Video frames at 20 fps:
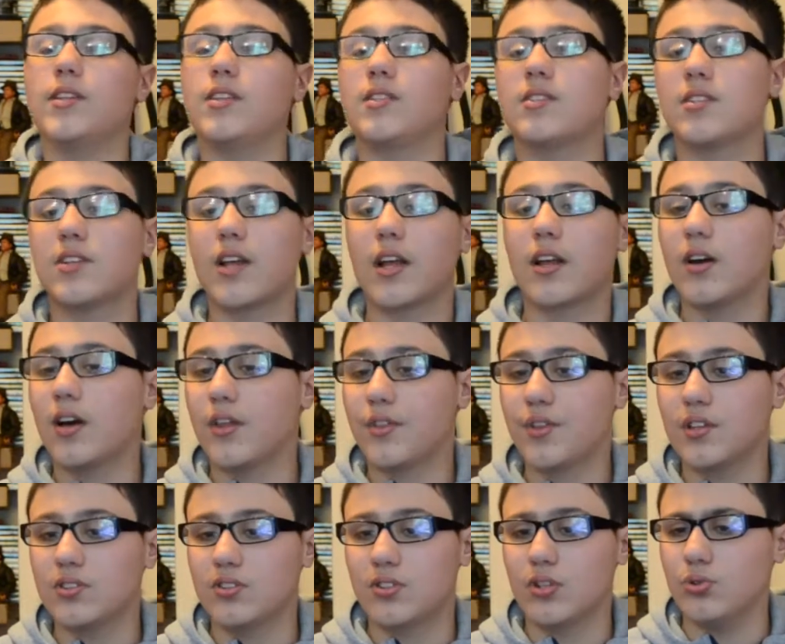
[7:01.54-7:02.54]
This is like, I
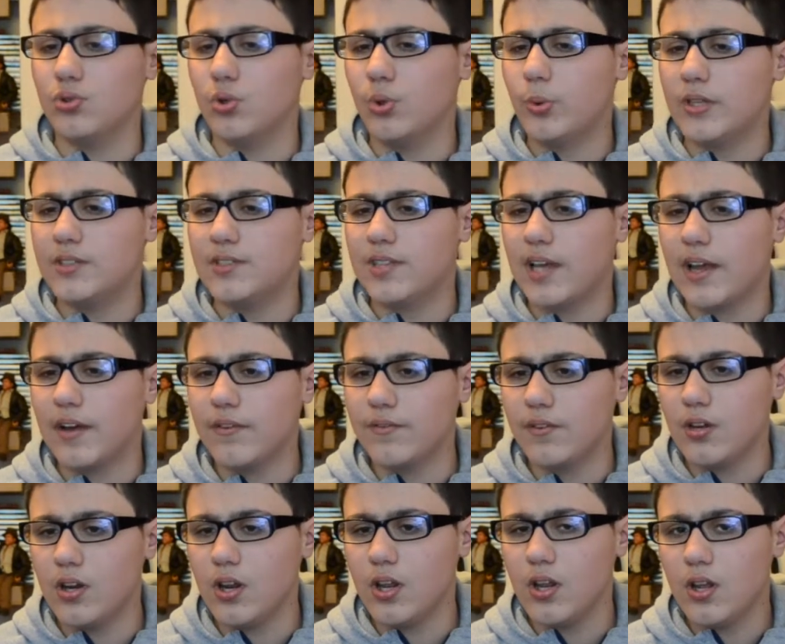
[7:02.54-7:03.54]
think it's the doorway to
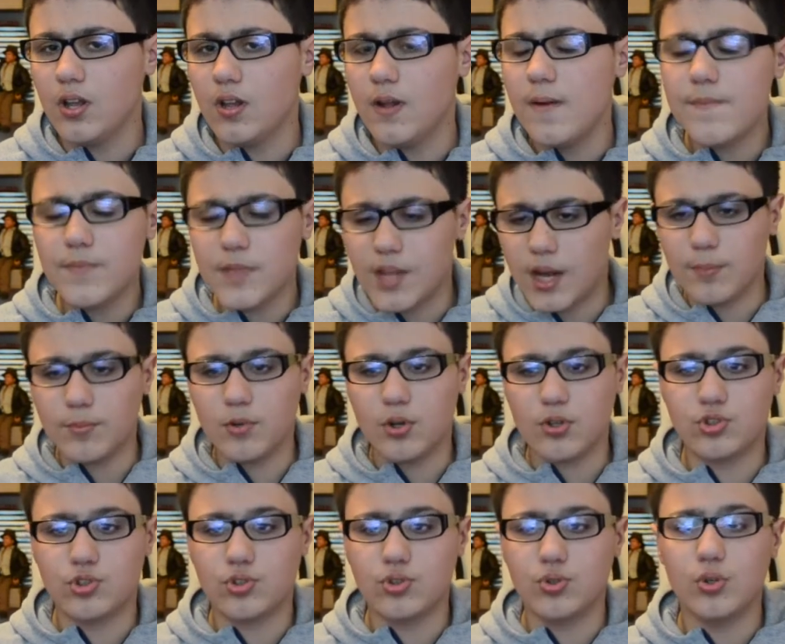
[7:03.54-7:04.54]
heaven. I'm
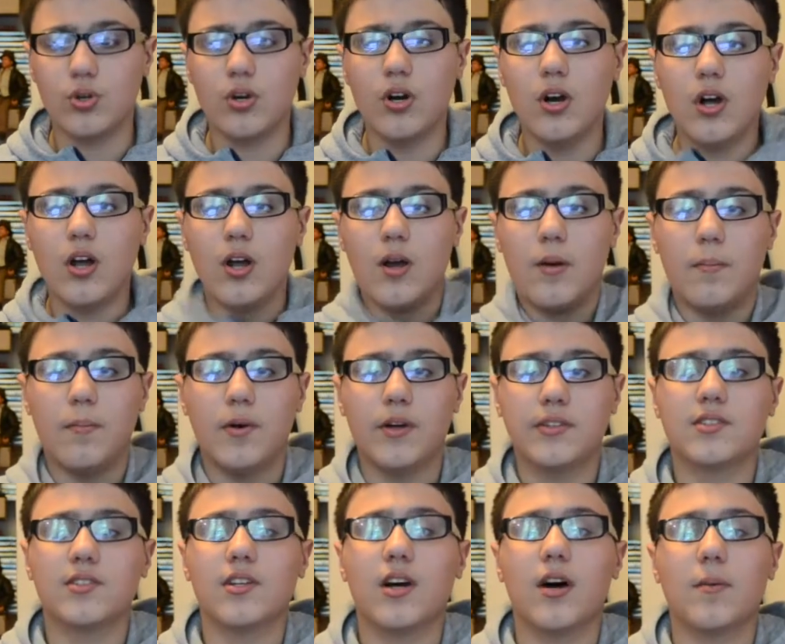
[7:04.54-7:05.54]
not sure,
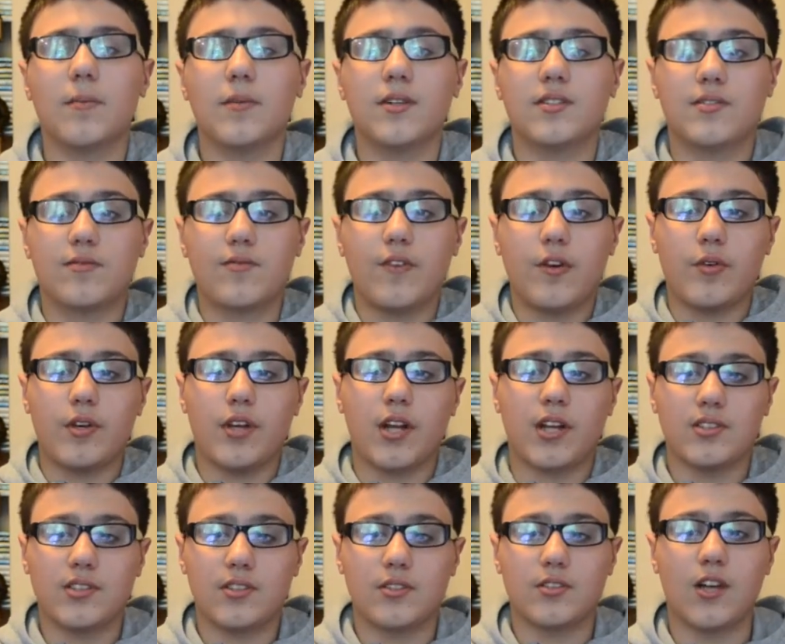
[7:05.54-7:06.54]
but it's very
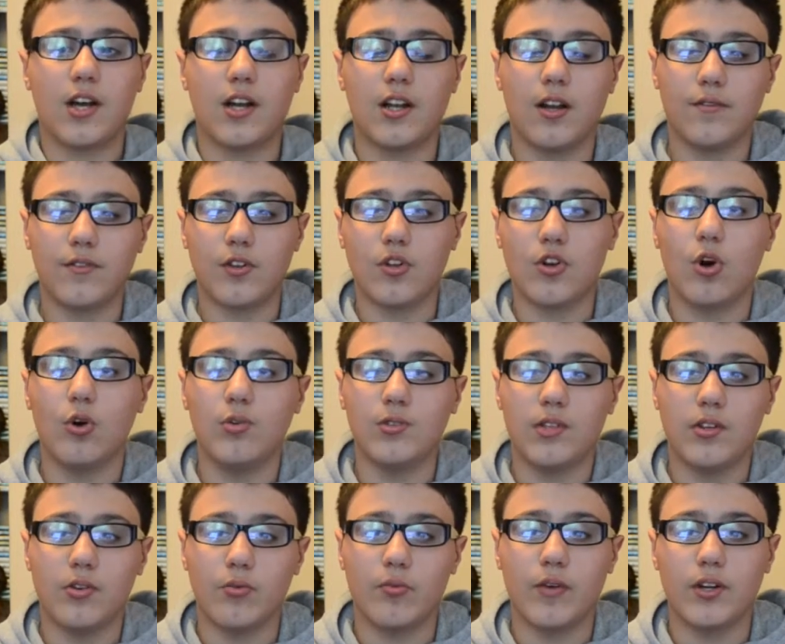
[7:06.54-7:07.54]
nice. I love the gold
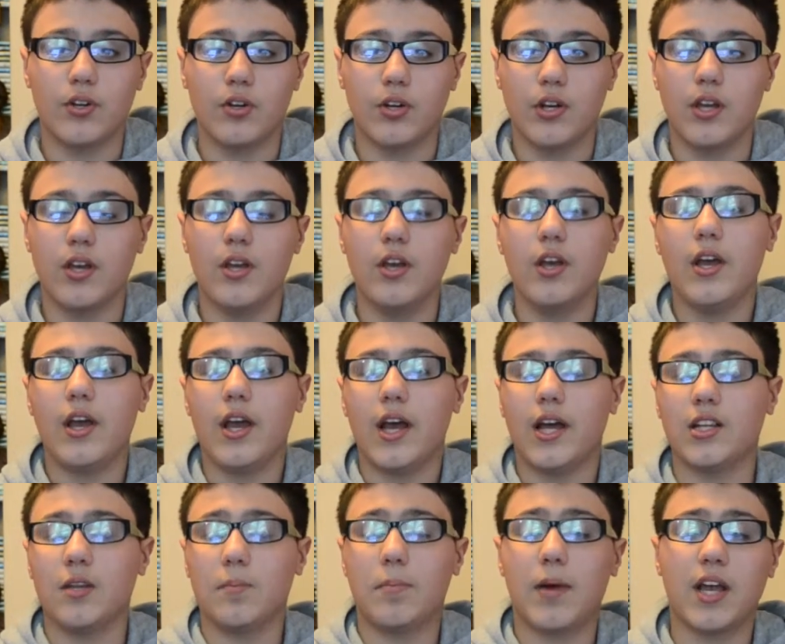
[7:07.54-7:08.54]
and the red on it.
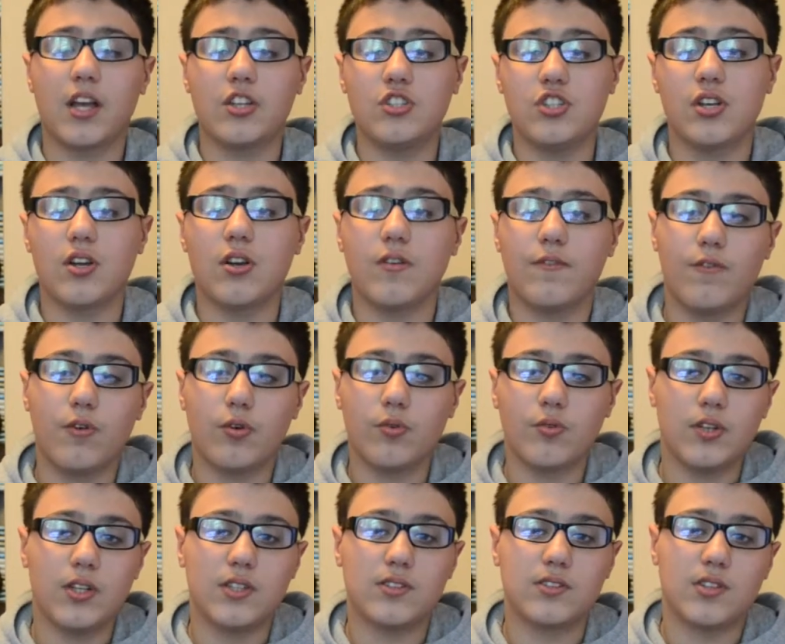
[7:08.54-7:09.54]
And the packaging
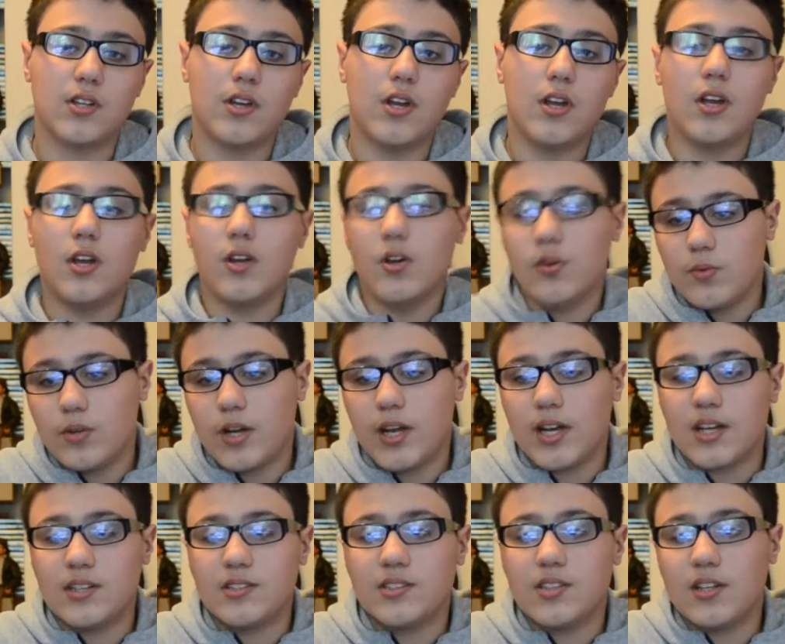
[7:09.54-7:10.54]
for it,
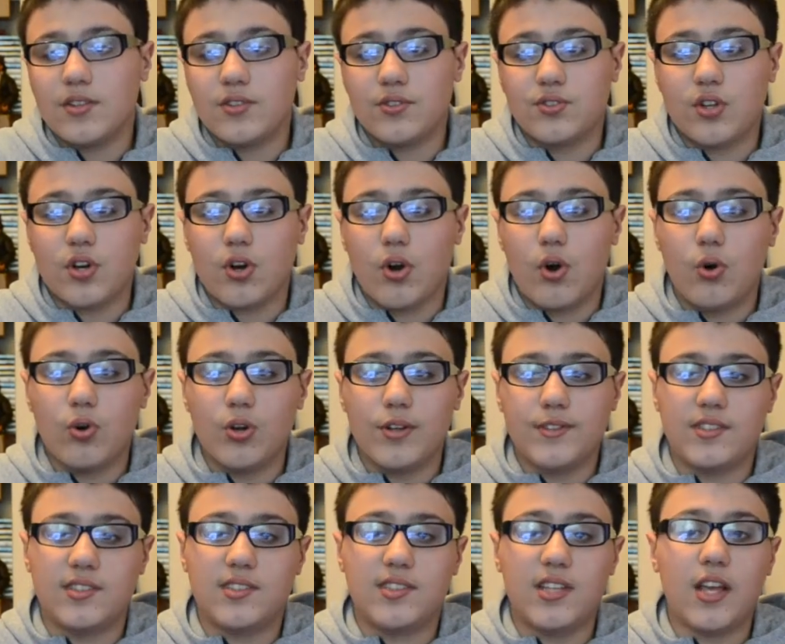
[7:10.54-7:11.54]
like I said, there's not a whole lot
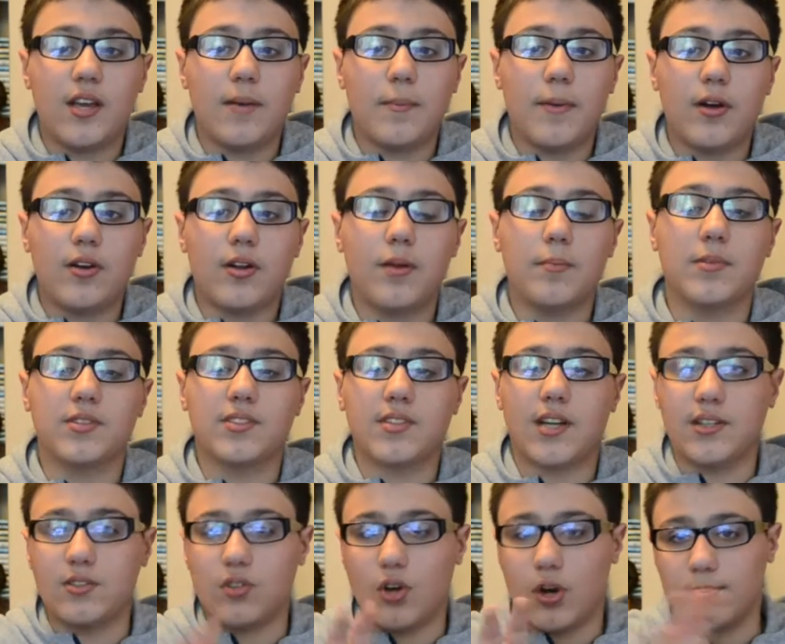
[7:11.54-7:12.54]
to say about it
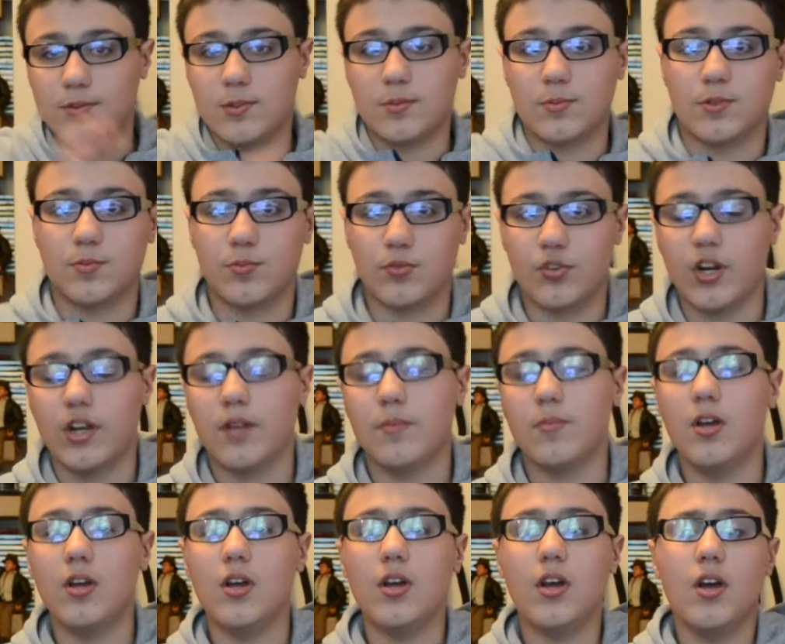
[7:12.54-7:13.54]
besides Optimus
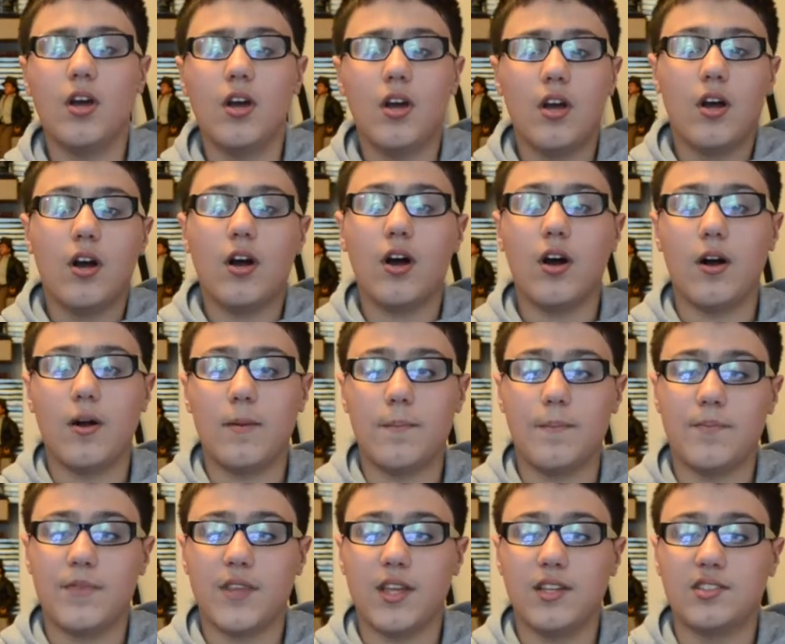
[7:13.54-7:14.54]
Prime.
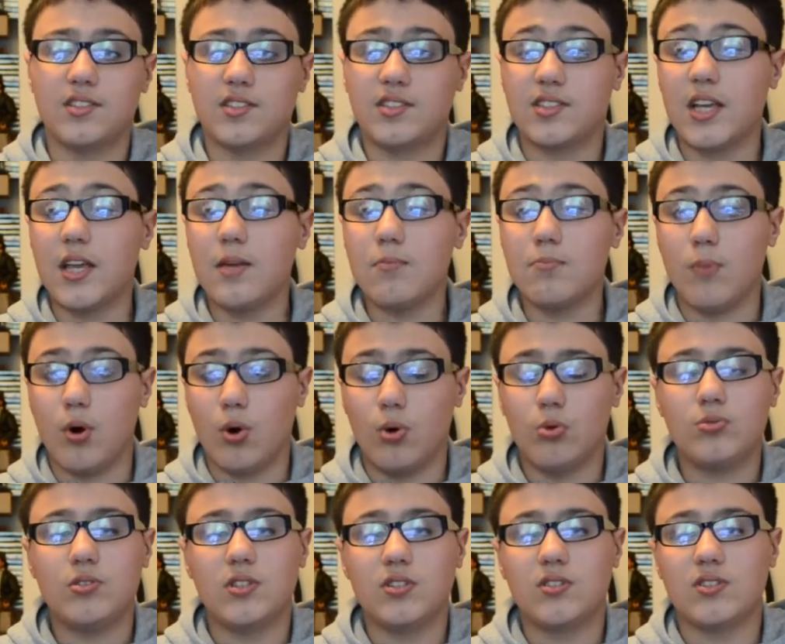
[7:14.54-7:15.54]
It's the same
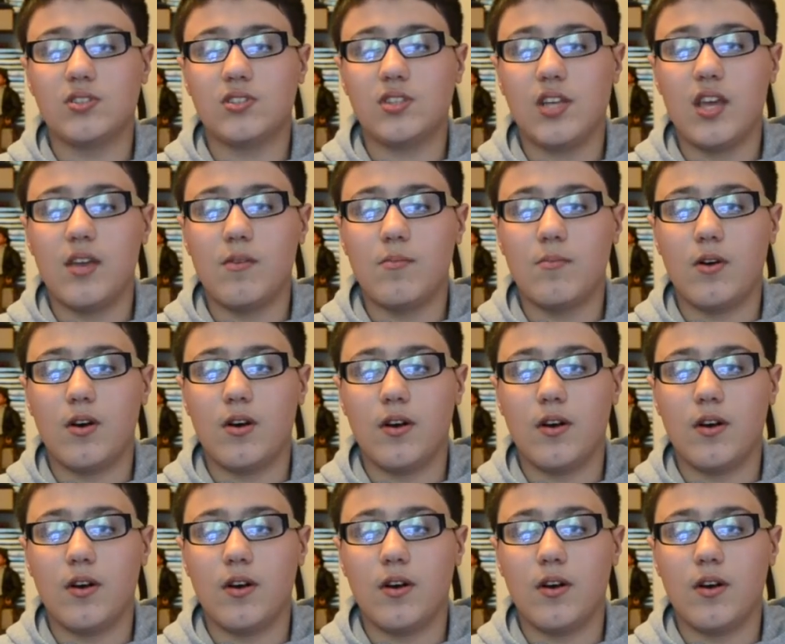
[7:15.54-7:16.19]
mold. It's the same